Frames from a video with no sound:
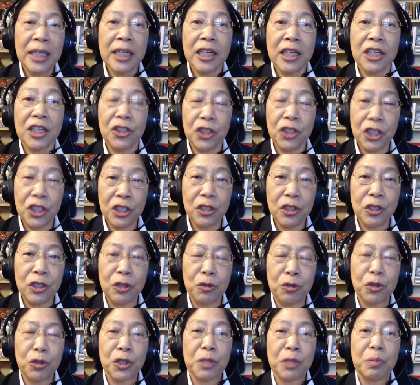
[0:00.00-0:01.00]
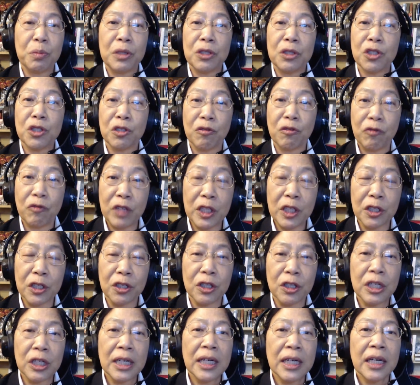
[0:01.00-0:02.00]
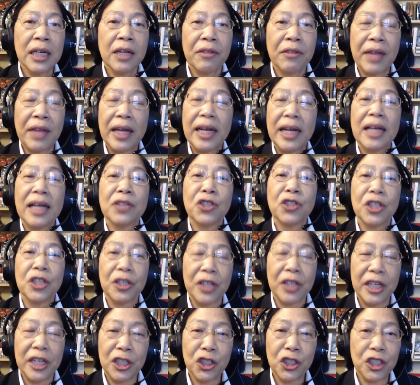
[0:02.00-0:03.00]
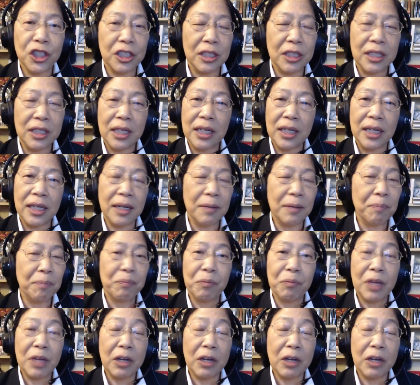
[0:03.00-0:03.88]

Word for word: continues to be severe, that escalation um,